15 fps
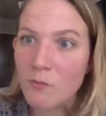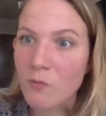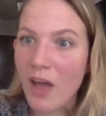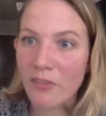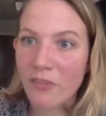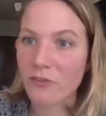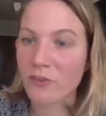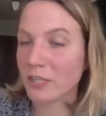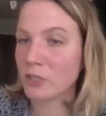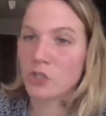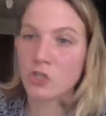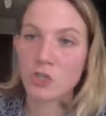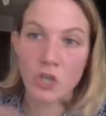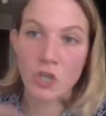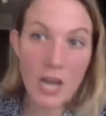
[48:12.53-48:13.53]
rather than like
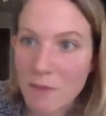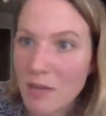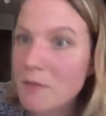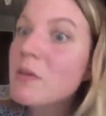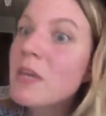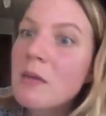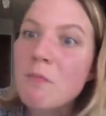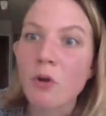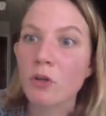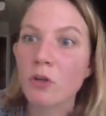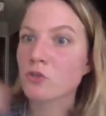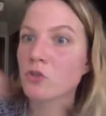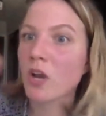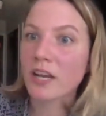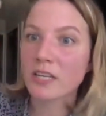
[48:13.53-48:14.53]
shaming people
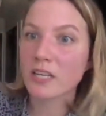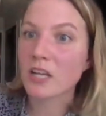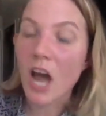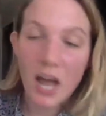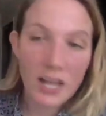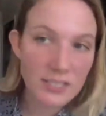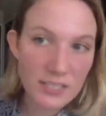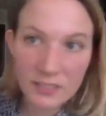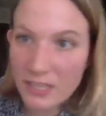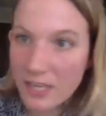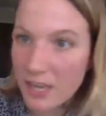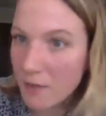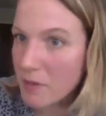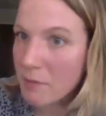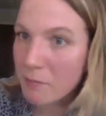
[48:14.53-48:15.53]
and trying to constantly
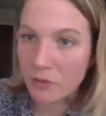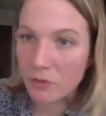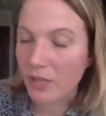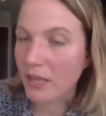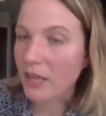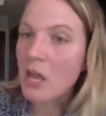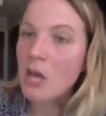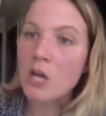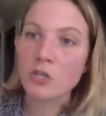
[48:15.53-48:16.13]
get people to like